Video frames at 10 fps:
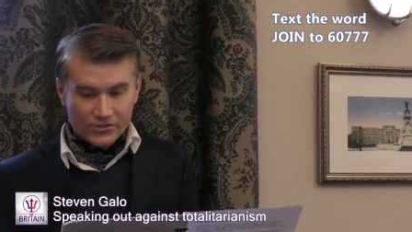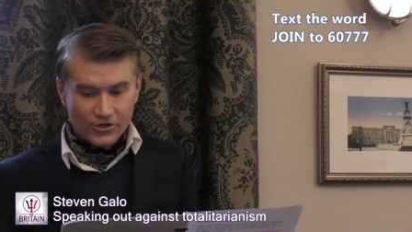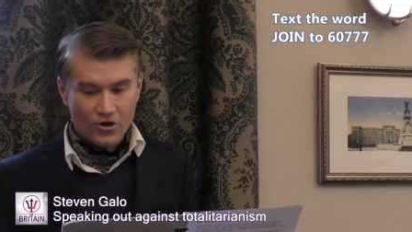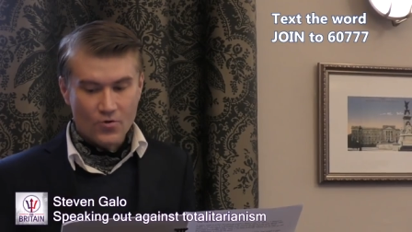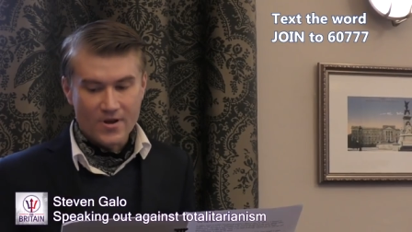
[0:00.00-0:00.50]

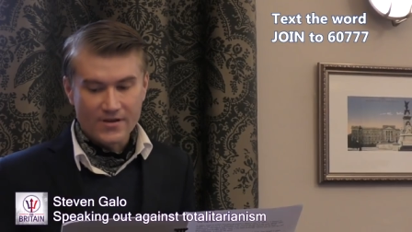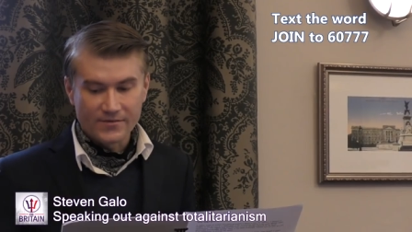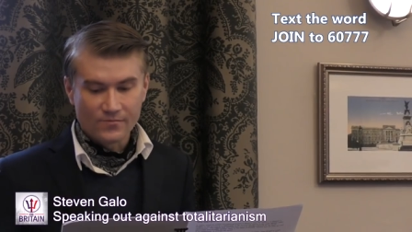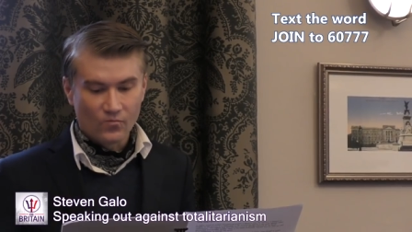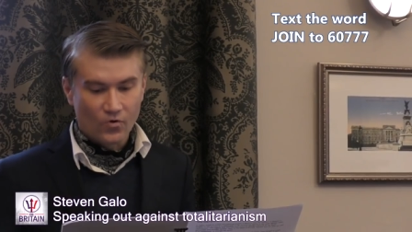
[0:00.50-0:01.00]
The
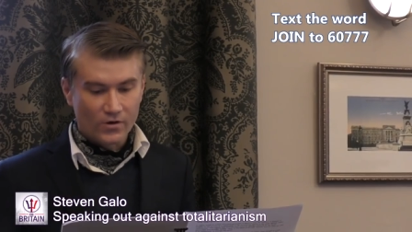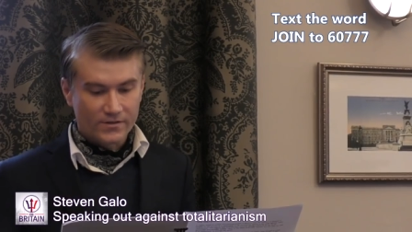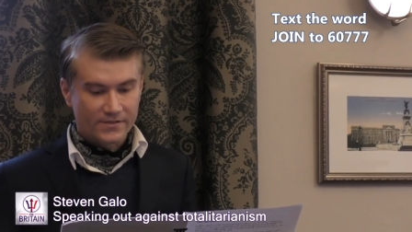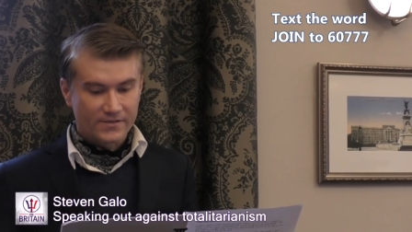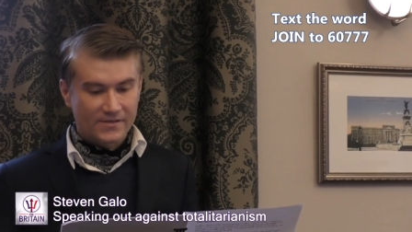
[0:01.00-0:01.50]
communism
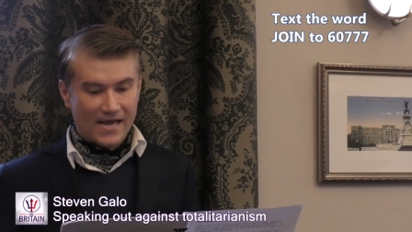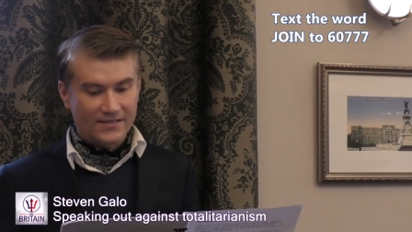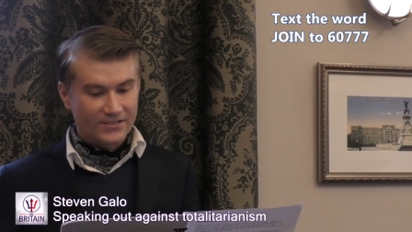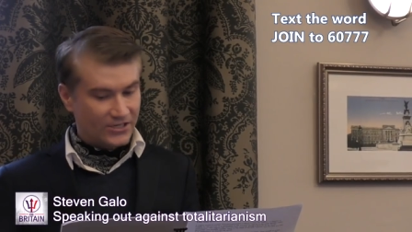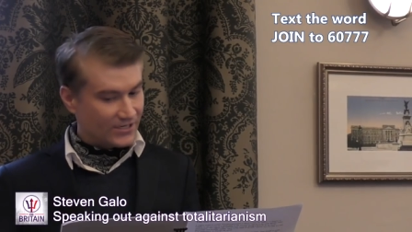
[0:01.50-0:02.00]
was,
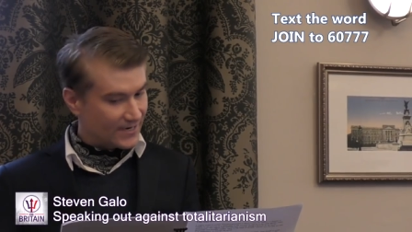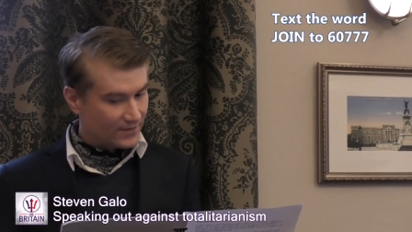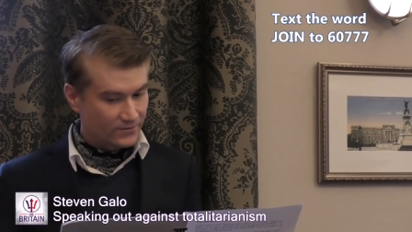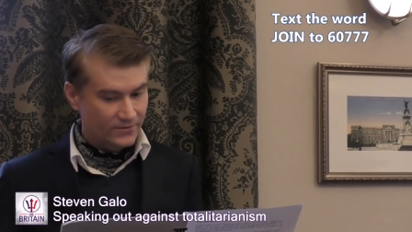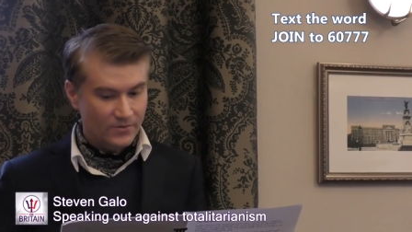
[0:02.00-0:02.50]
as it turned
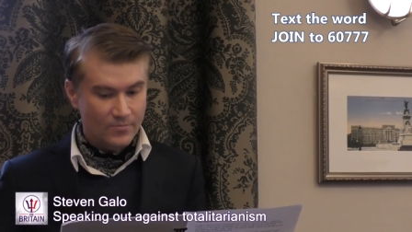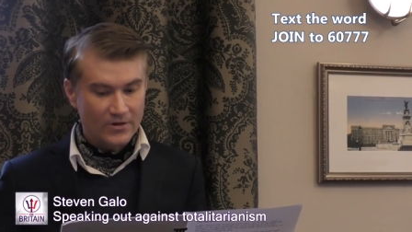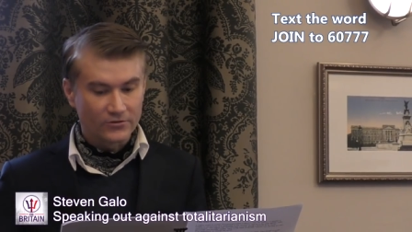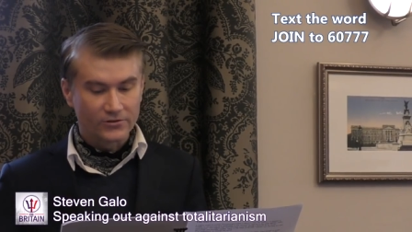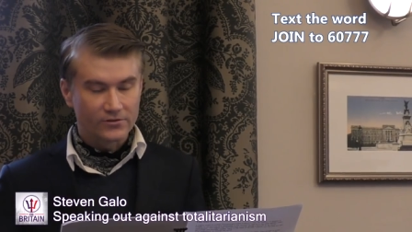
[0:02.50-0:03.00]
out,
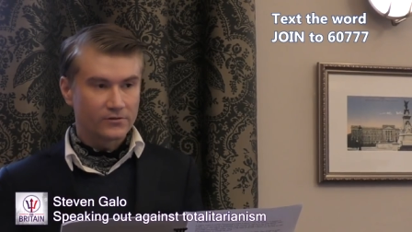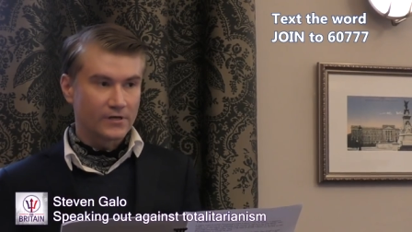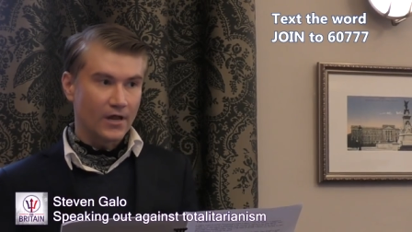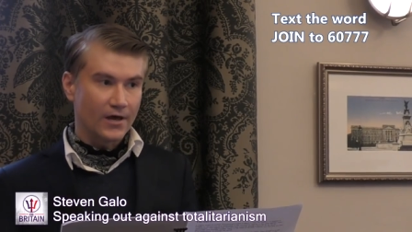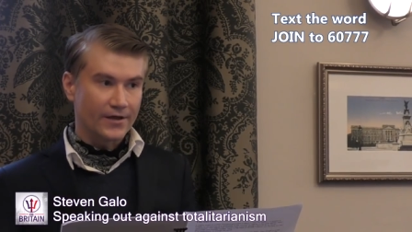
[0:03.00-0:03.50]
built
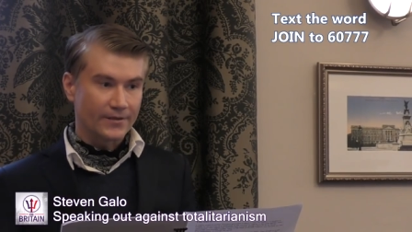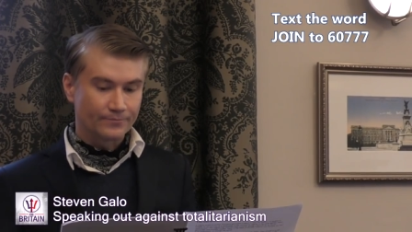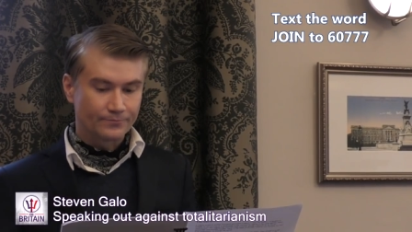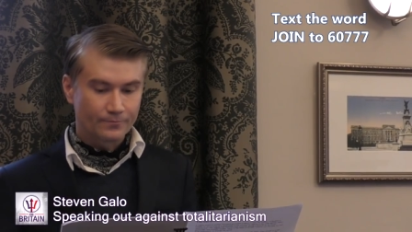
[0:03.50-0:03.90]
on a lie.